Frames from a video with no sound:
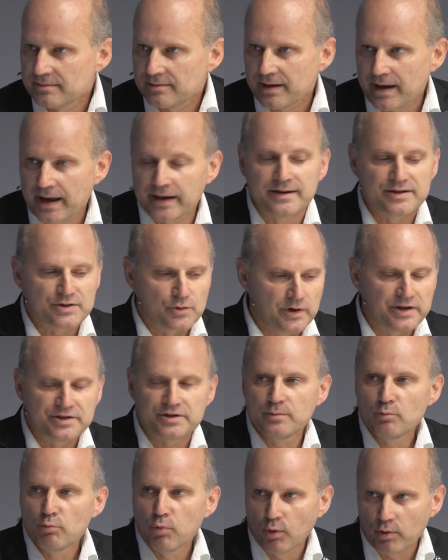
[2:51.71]
An insulating
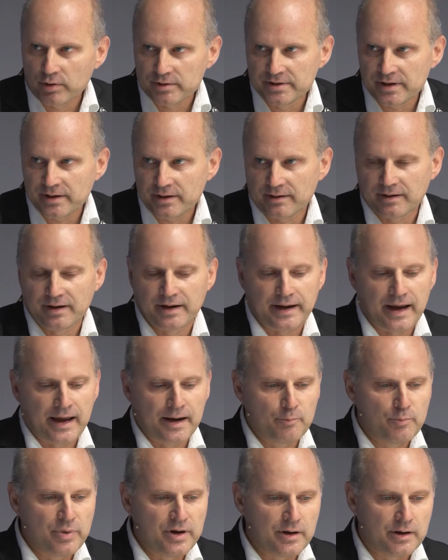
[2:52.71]
board can
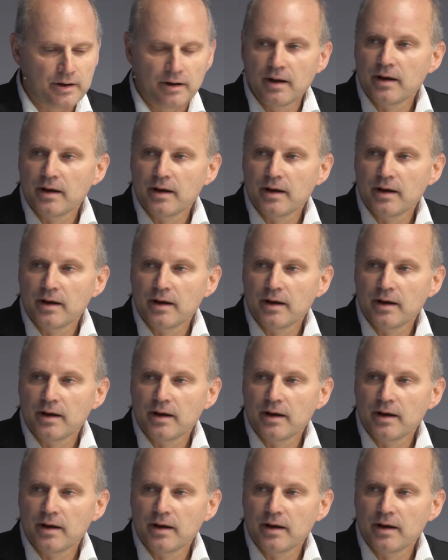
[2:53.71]
be